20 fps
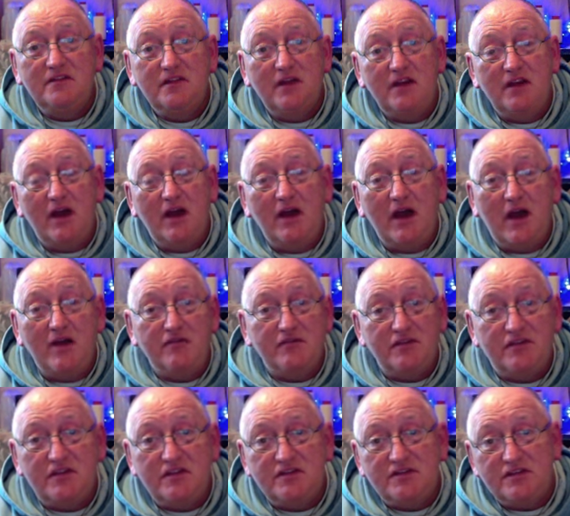then I have to
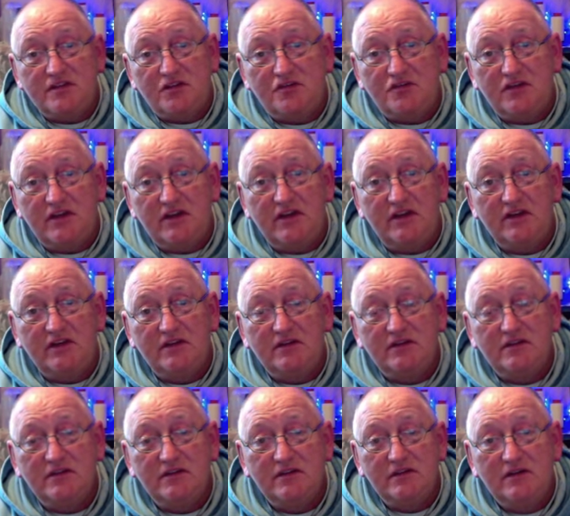disagree.
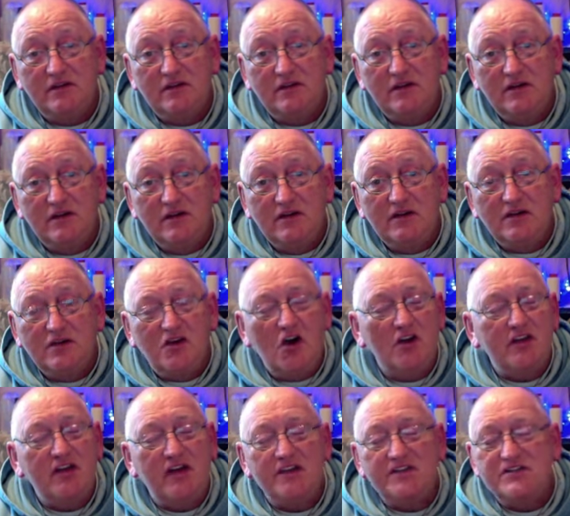
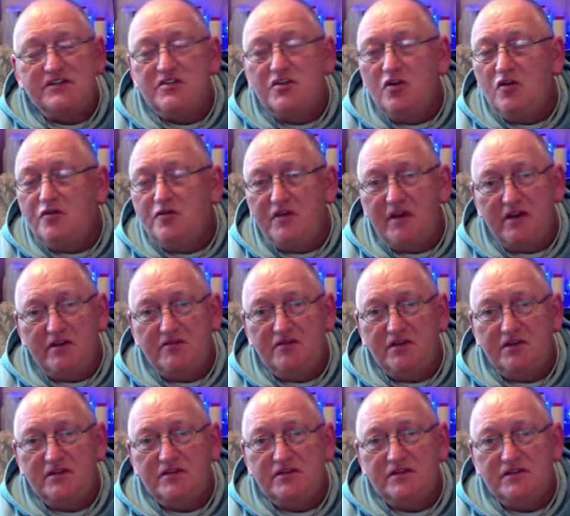God has no
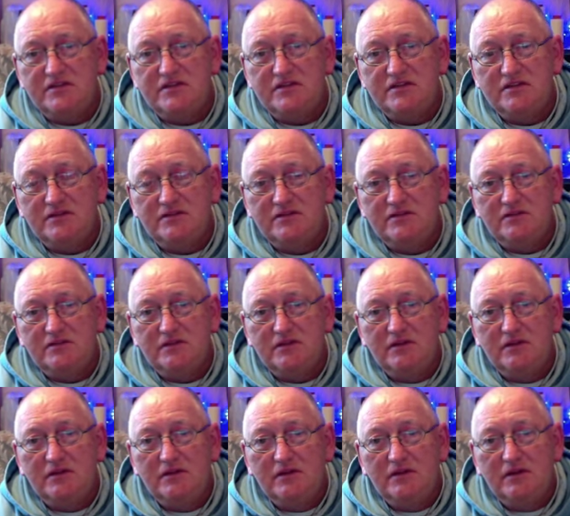favorites.
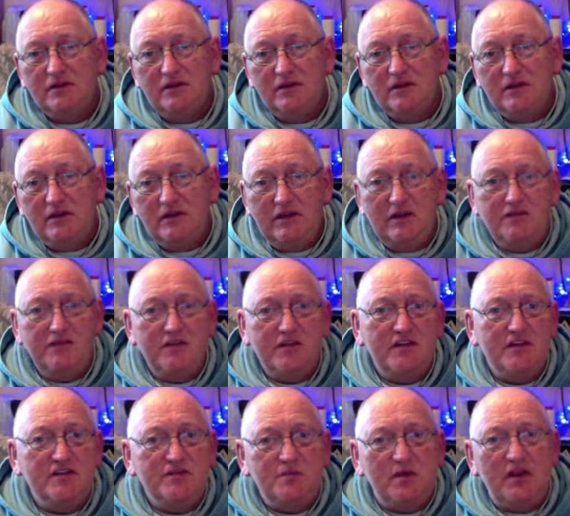Even
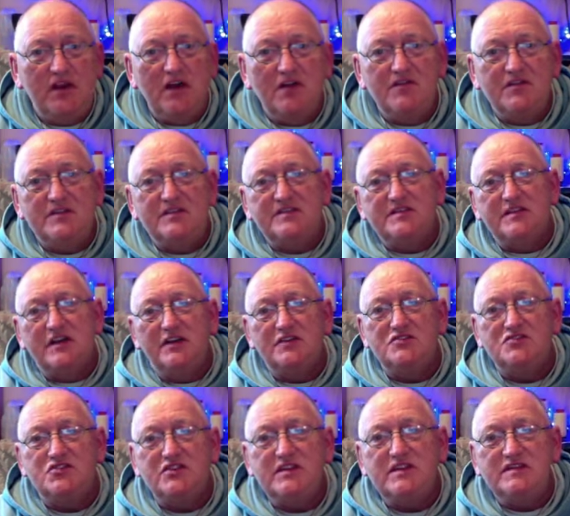his beloved
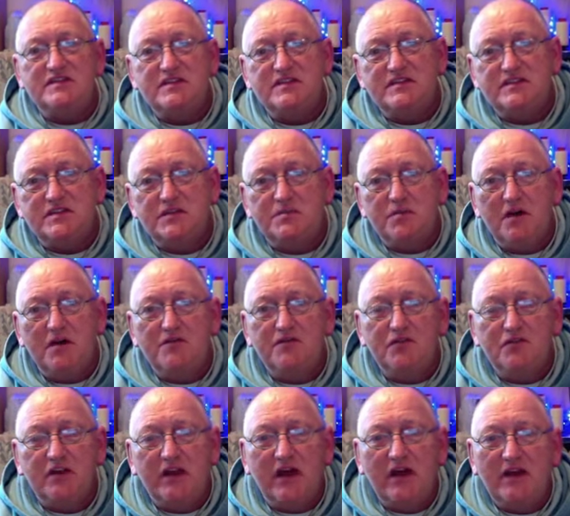son Jesus, the
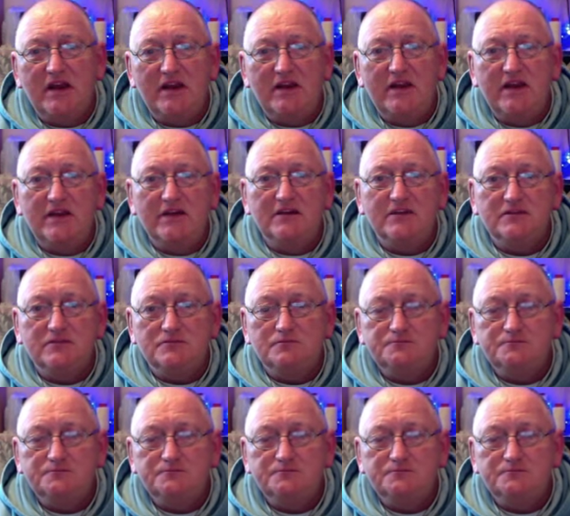barefoot Galilean,